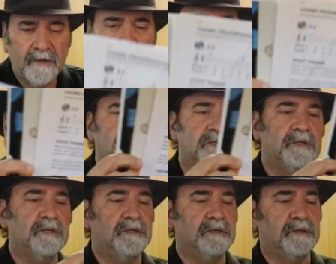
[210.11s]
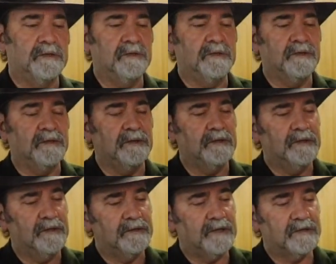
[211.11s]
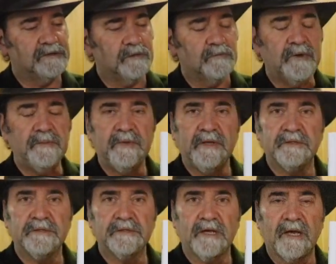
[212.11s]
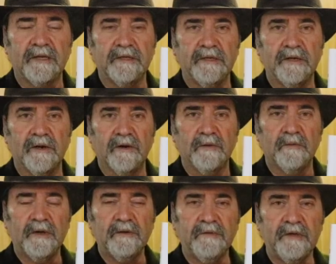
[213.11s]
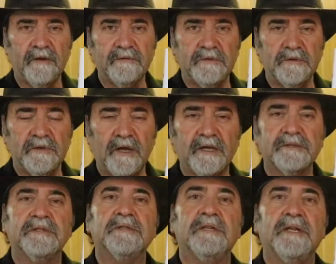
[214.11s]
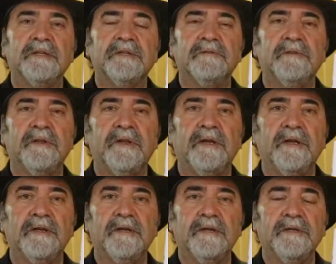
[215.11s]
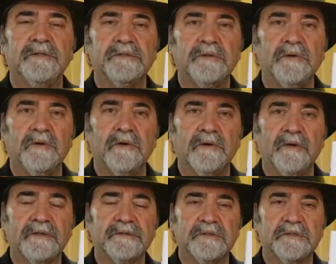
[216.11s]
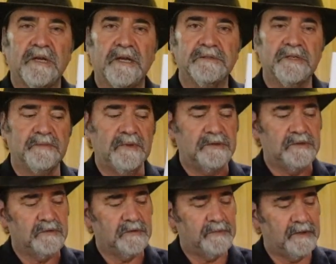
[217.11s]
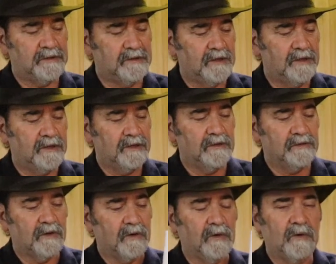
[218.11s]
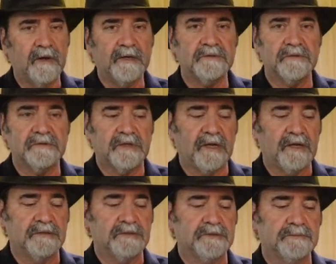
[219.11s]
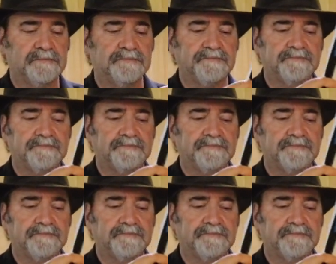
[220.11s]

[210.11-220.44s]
Then you see there's a repeat sign here. Whenever you have 2 dots at the end of the song or exercise, that means you repeat the whole exercise.